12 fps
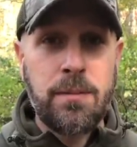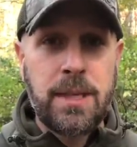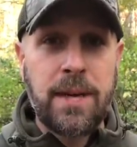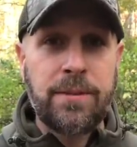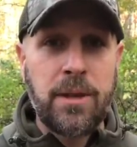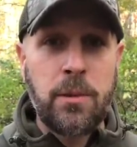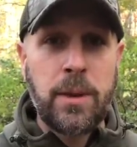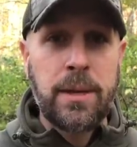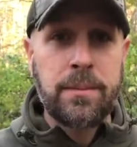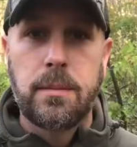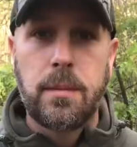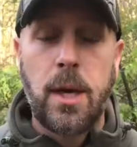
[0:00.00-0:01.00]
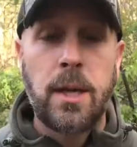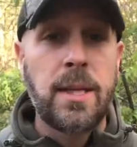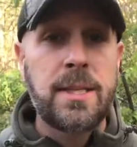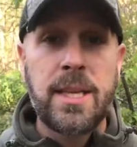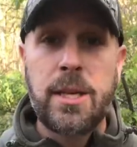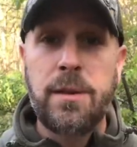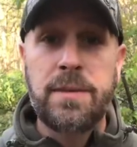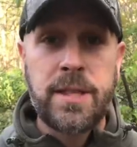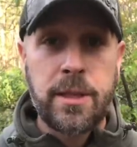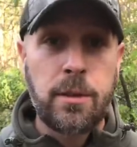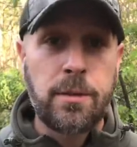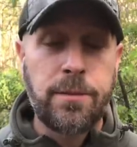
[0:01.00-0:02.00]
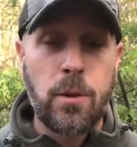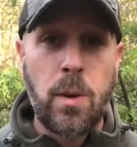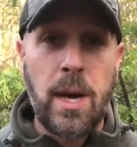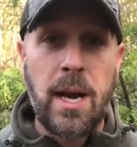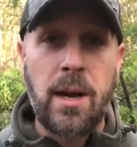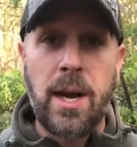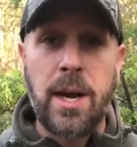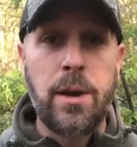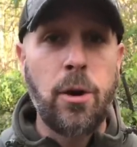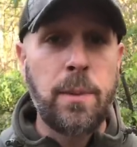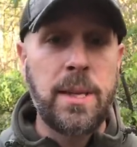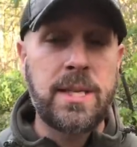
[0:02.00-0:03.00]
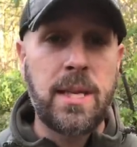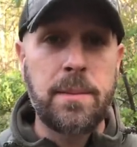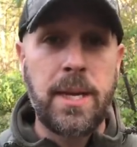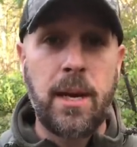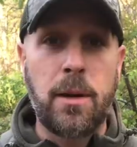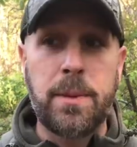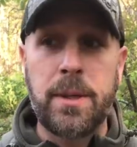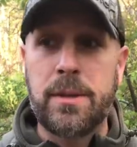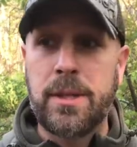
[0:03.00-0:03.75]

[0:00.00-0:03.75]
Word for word: definitely a win. All right, let's say you've signaled for a while and nobody's come to help you.